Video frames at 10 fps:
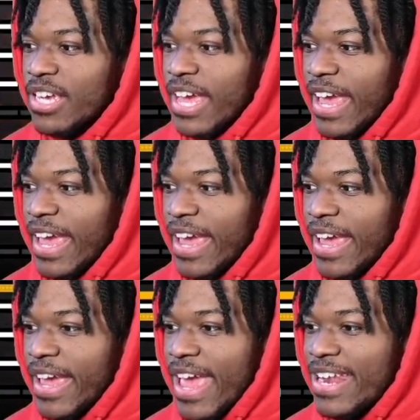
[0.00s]

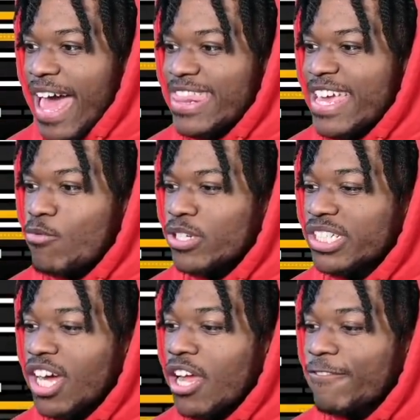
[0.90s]
And I think we're
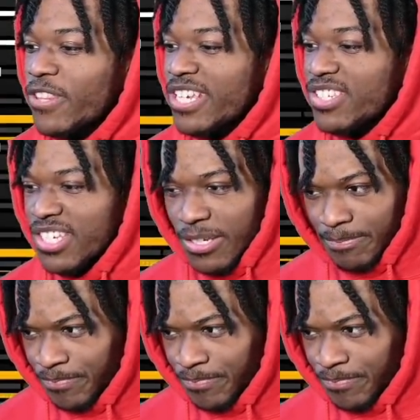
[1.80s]
done for this season.